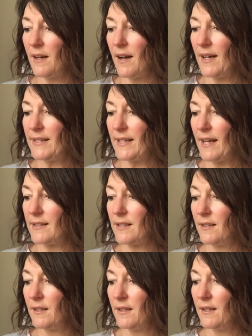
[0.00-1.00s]
I said.
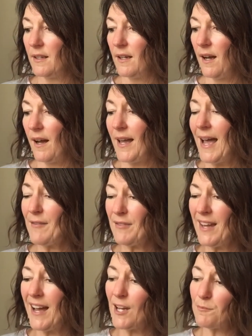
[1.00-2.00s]
"I
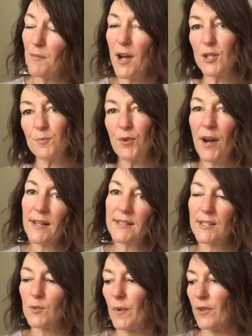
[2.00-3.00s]
haven't had much
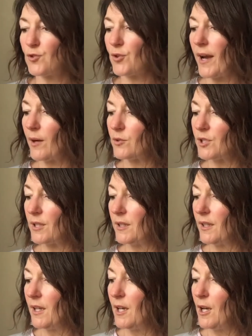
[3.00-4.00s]
practice with trout,"
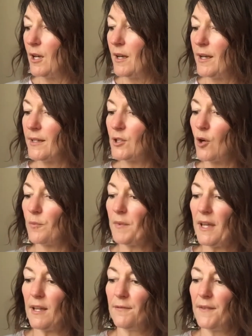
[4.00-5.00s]
he told
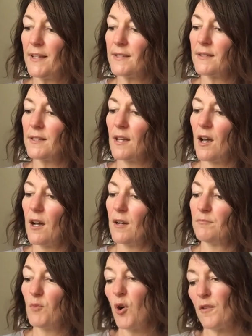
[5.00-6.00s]
me. "Pheasants
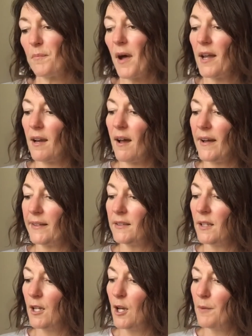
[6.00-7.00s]
are more of my
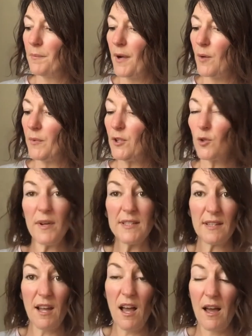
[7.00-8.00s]
line, but we could
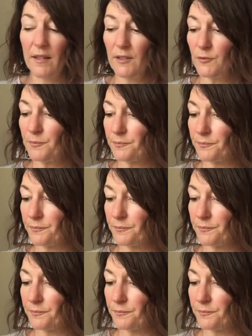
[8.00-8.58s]
always learn."